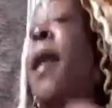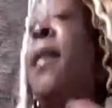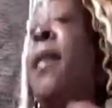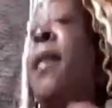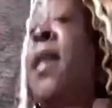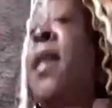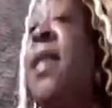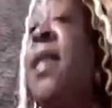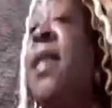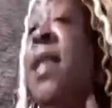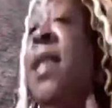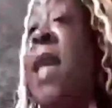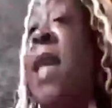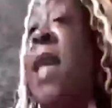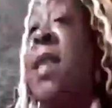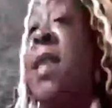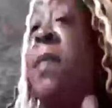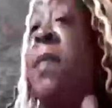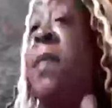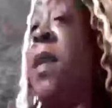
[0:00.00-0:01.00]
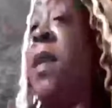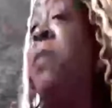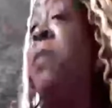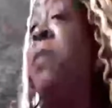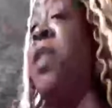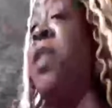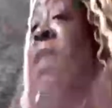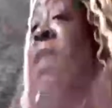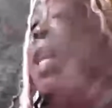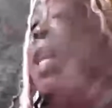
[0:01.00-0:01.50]
this is not something I'm
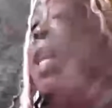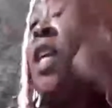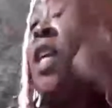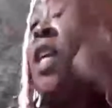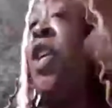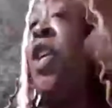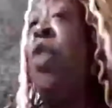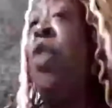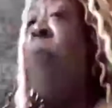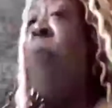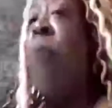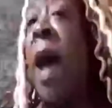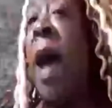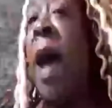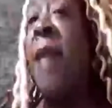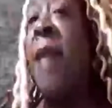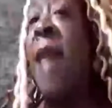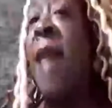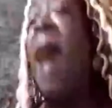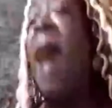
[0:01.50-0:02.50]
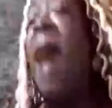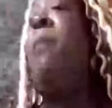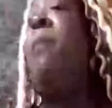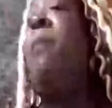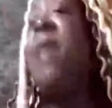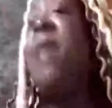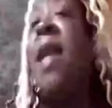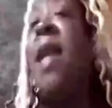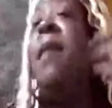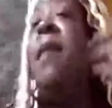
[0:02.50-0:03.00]
just telling you guys. I'm
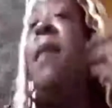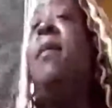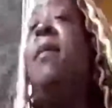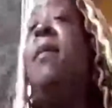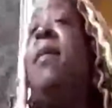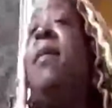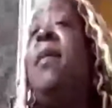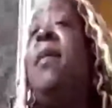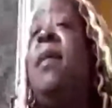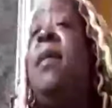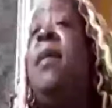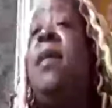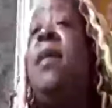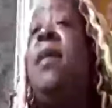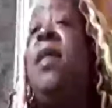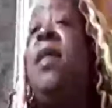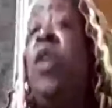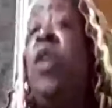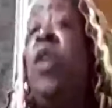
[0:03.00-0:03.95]
telling you